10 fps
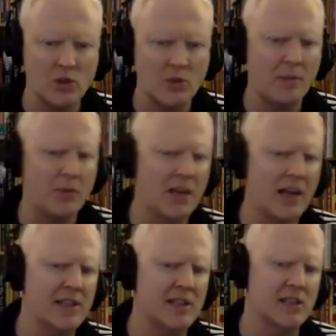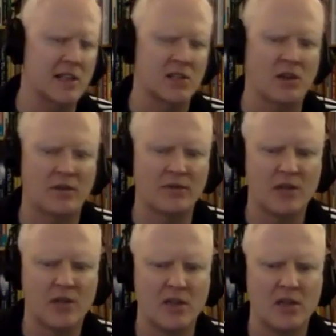so that people can access that stuff.
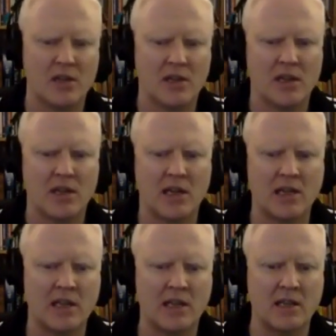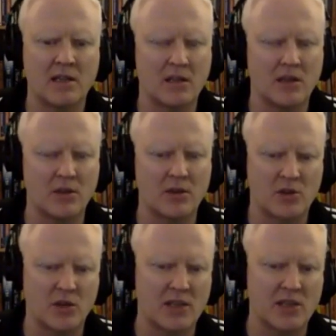And then the other
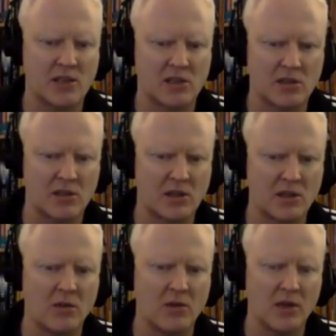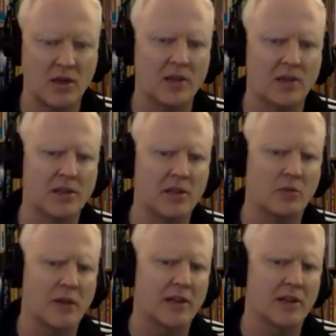so that's a legal,
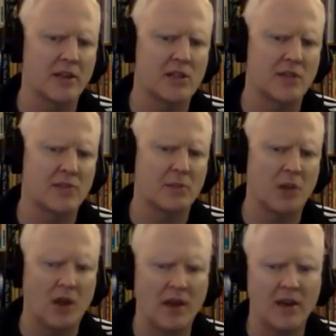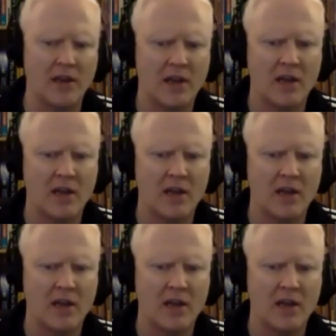regulated, safe supply